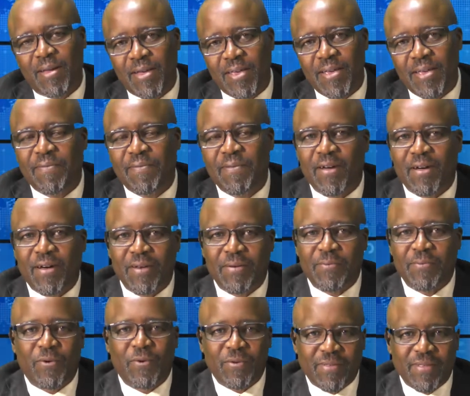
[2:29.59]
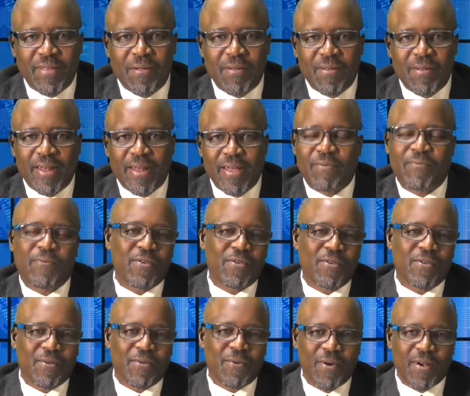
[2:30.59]
If not, we'll still like for
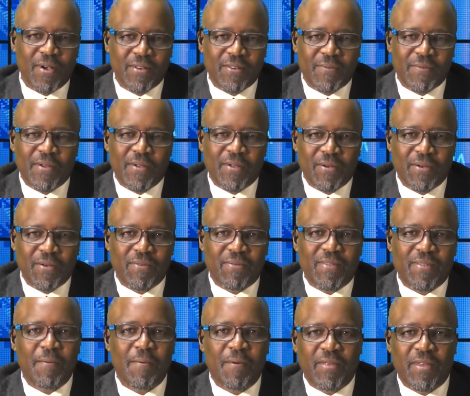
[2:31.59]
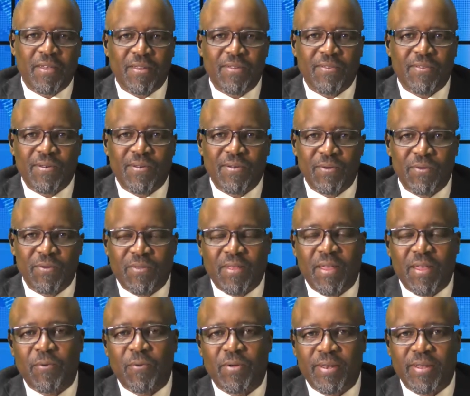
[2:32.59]
you to watch, because some of the issues
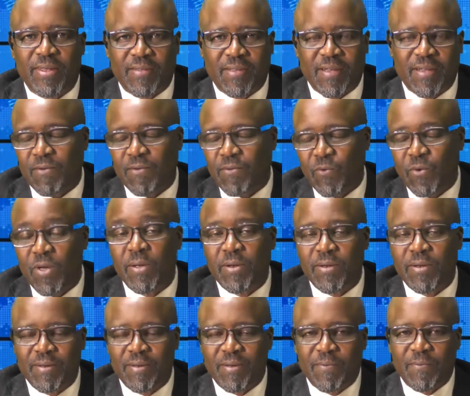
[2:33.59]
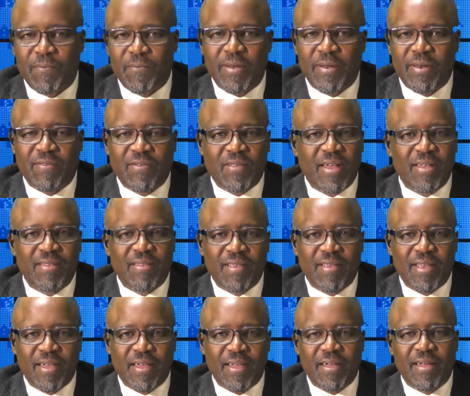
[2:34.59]
that we'll be
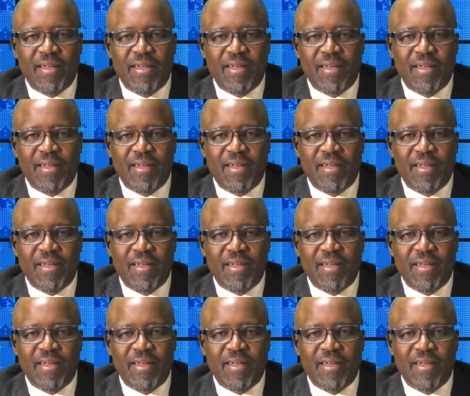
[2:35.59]
discussing